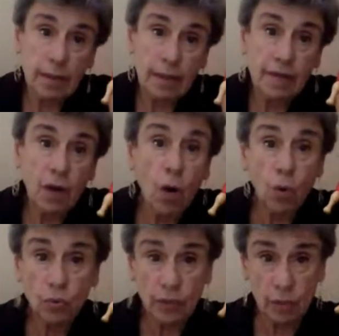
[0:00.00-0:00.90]
And the
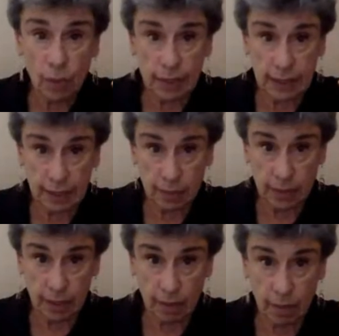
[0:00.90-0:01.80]
only way he can
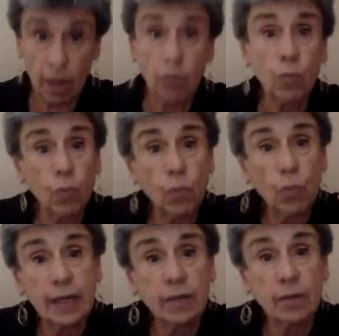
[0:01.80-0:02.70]
become a
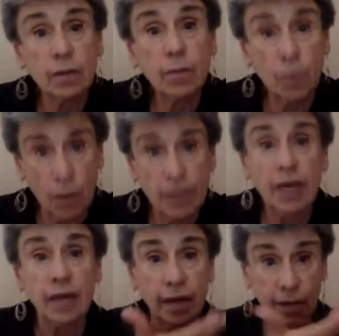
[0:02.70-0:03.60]
real
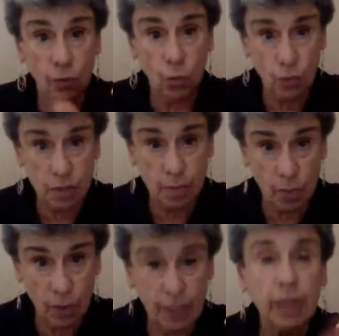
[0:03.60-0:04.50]
boy and not a wooden
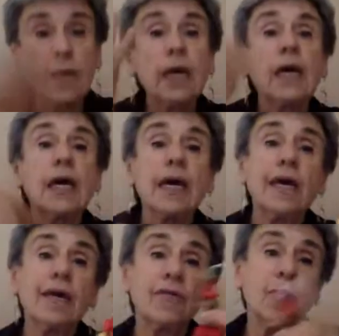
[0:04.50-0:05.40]
boy
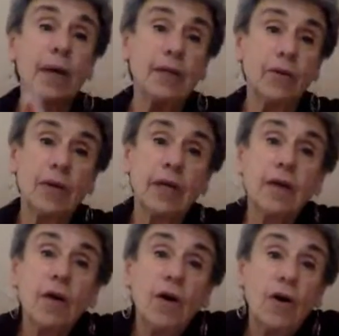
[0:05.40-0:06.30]
is by
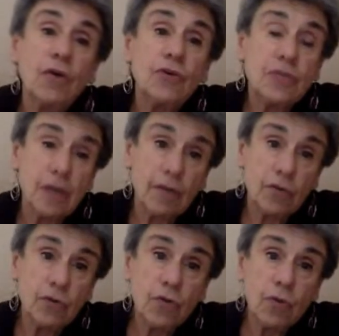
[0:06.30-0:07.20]
learning to tell
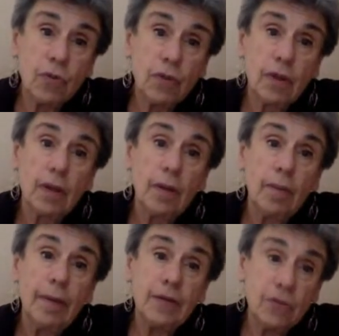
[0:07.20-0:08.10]
the truth,
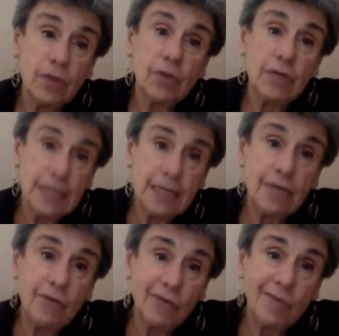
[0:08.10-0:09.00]
by doing good
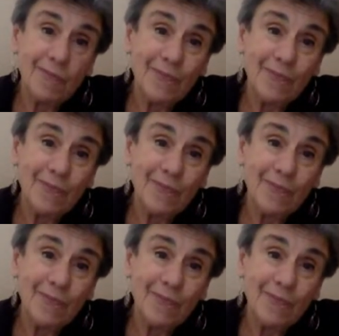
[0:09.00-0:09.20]
deeds.